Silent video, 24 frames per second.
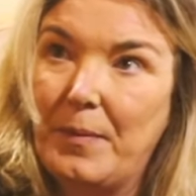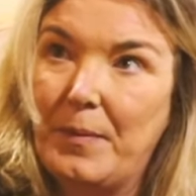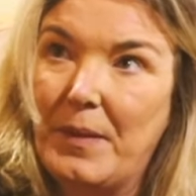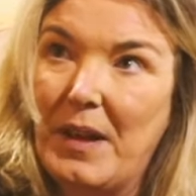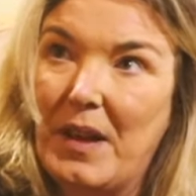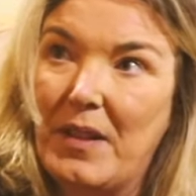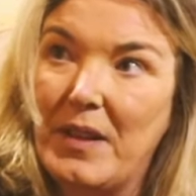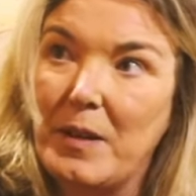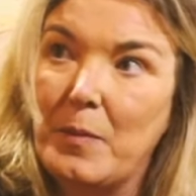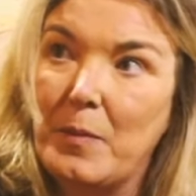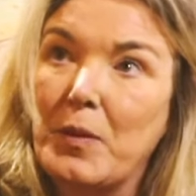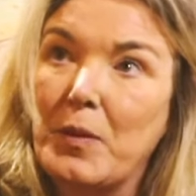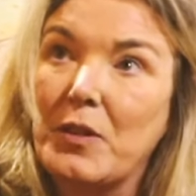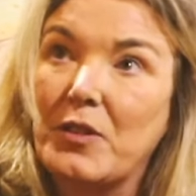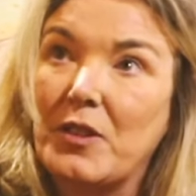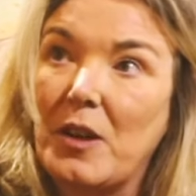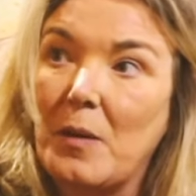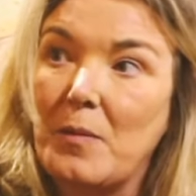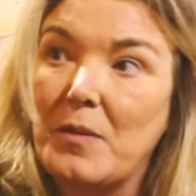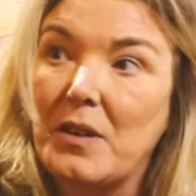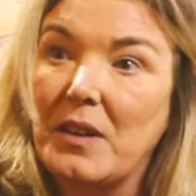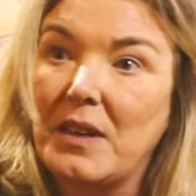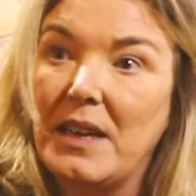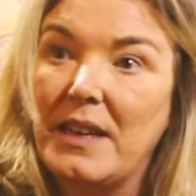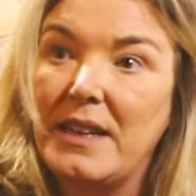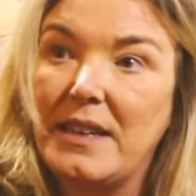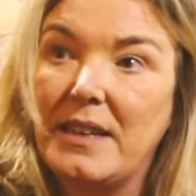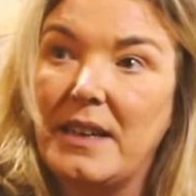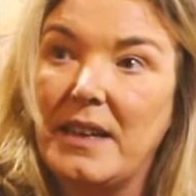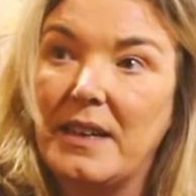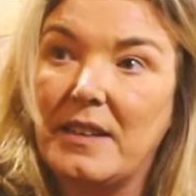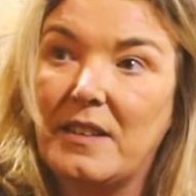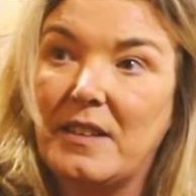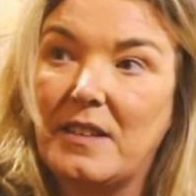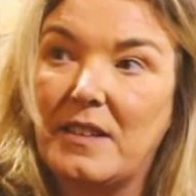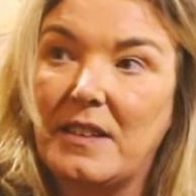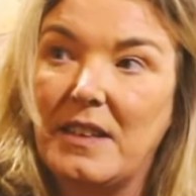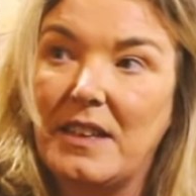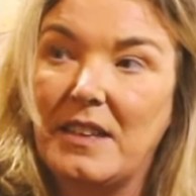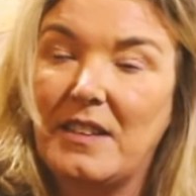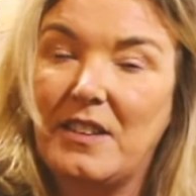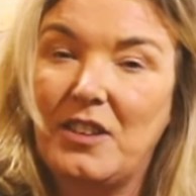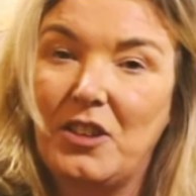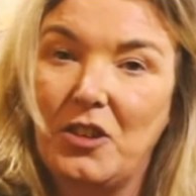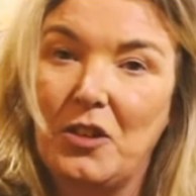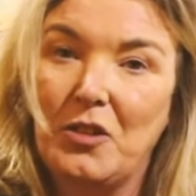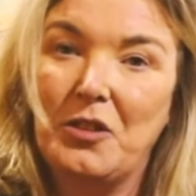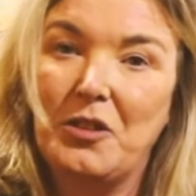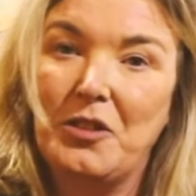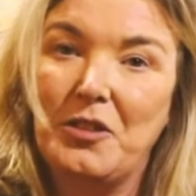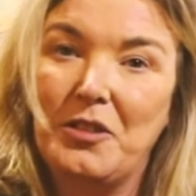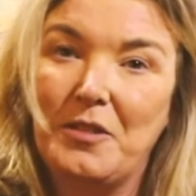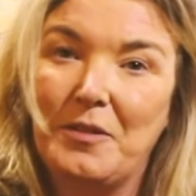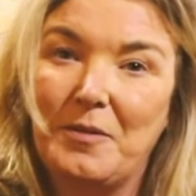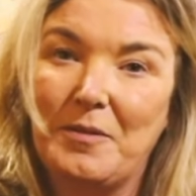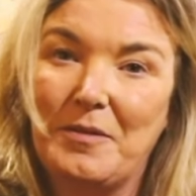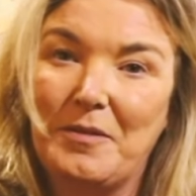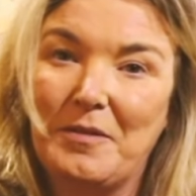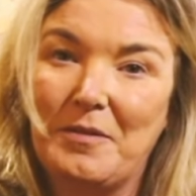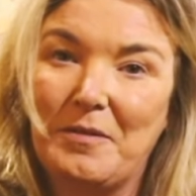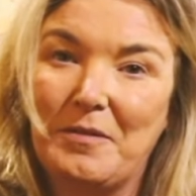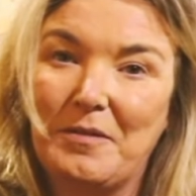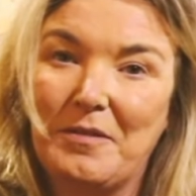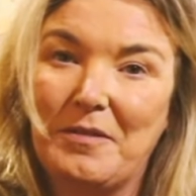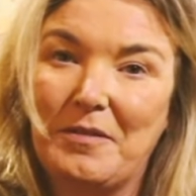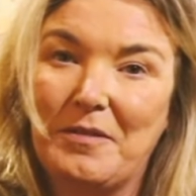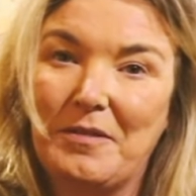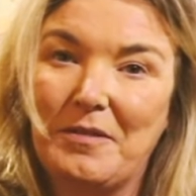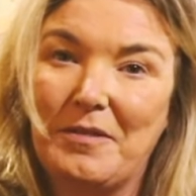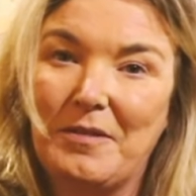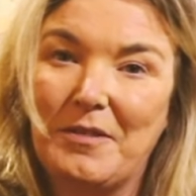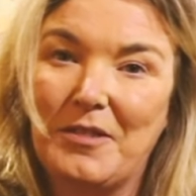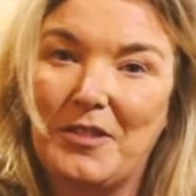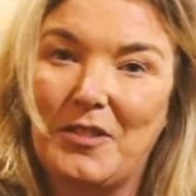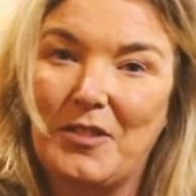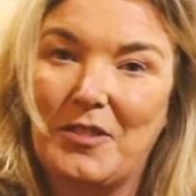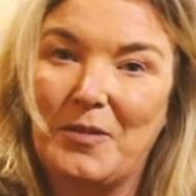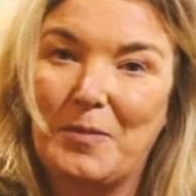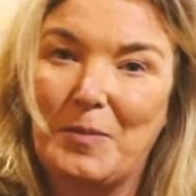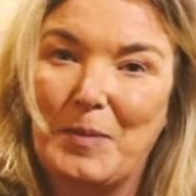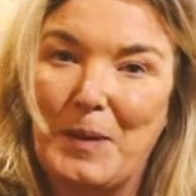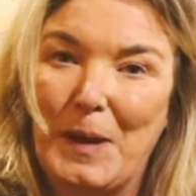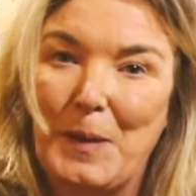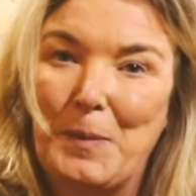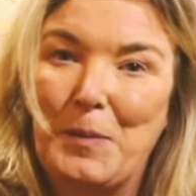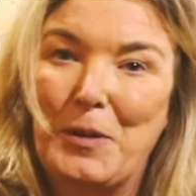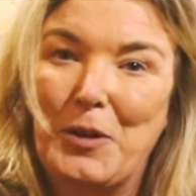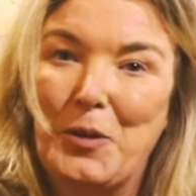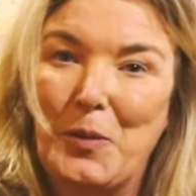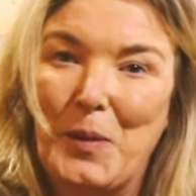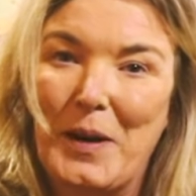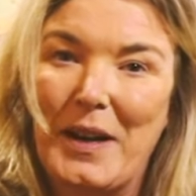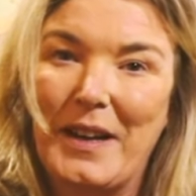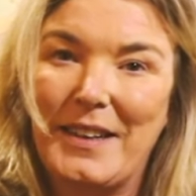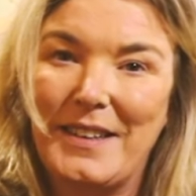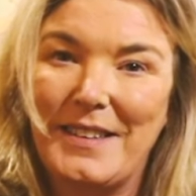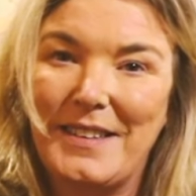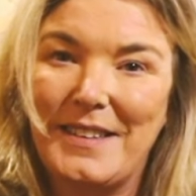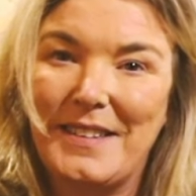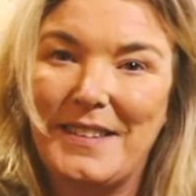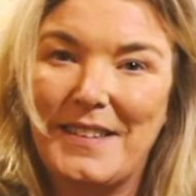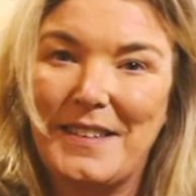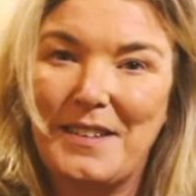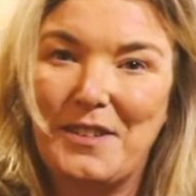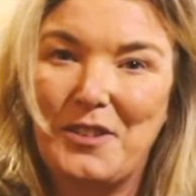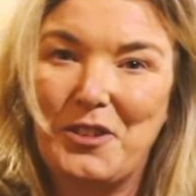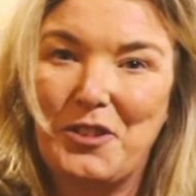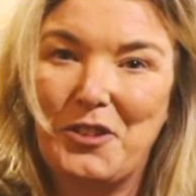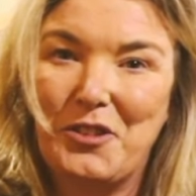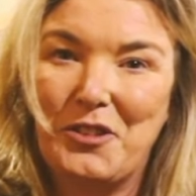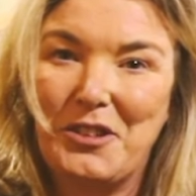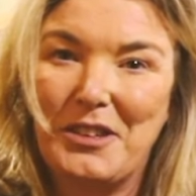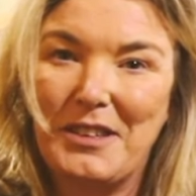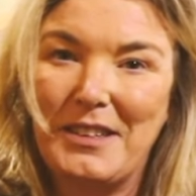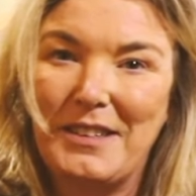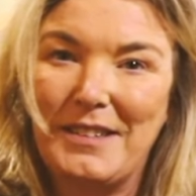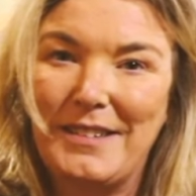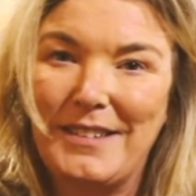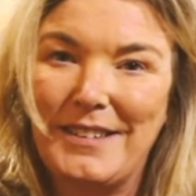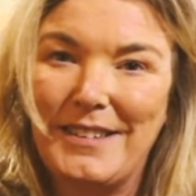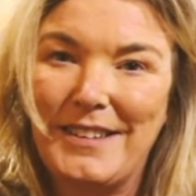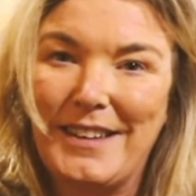I predominantly it's young people who work in this industry.